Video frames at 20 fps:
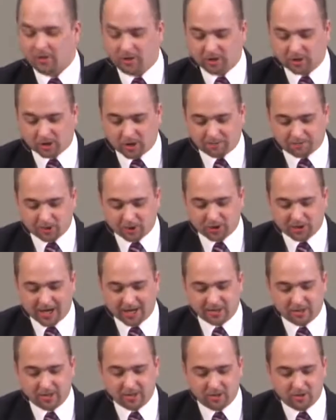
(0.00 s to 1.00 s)
the scripture
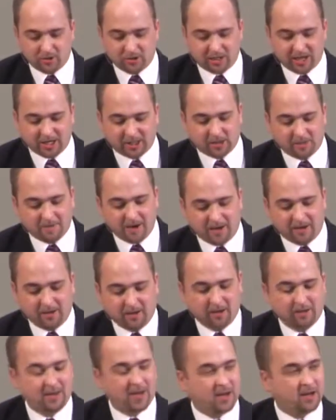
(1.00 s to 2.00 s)
says in the New Testament
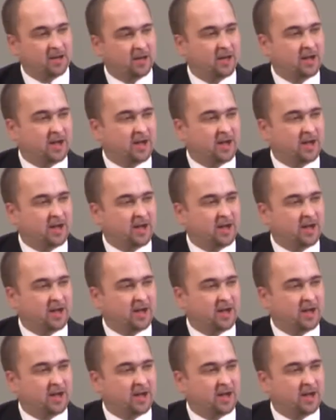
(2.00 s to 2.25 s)
that,